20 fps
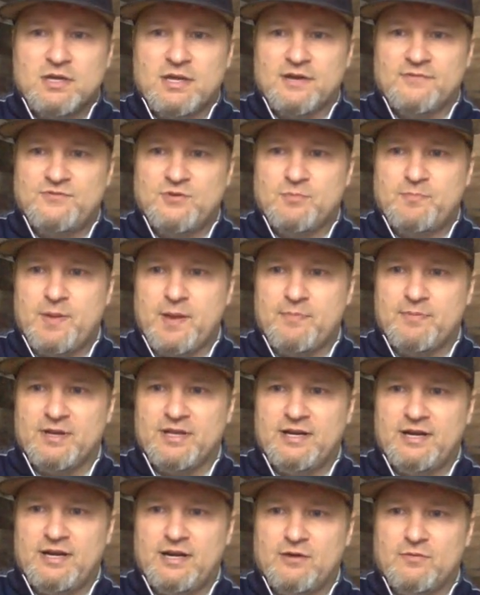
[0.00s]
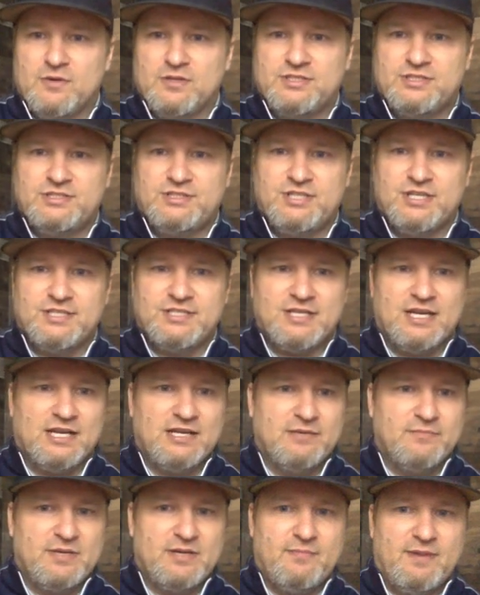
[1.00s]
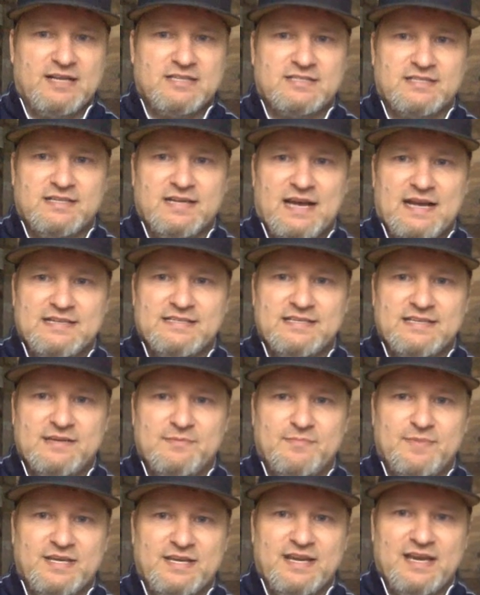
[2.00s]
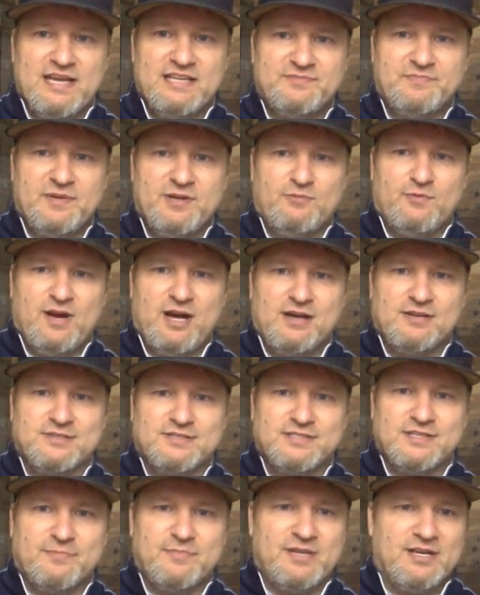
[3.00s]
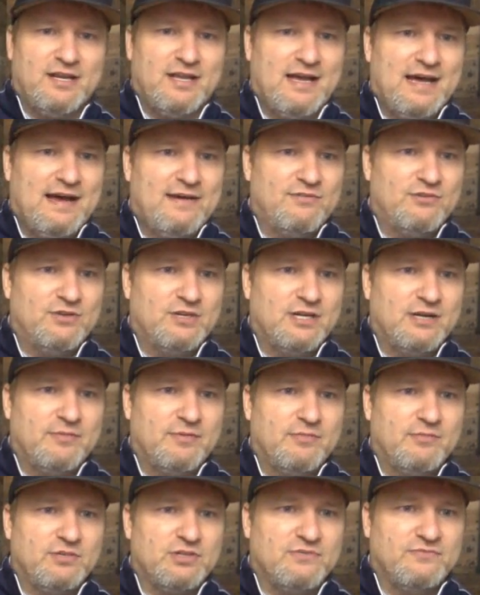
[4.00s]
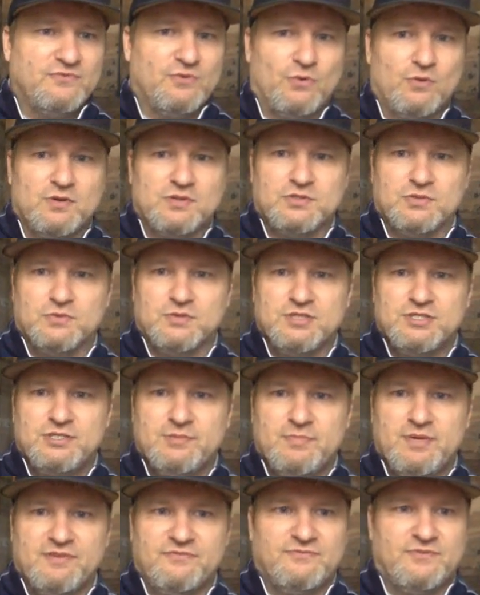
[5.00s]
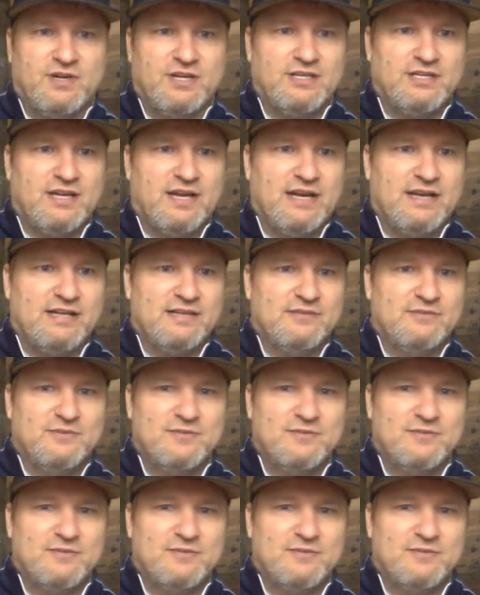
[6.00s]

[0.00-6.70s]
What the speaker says: Get a few people in here. We'll chit chat a little bit about tonight's NBA. It's been a while since I've been live on here, but I'm looking forward to it. Should be a fun night.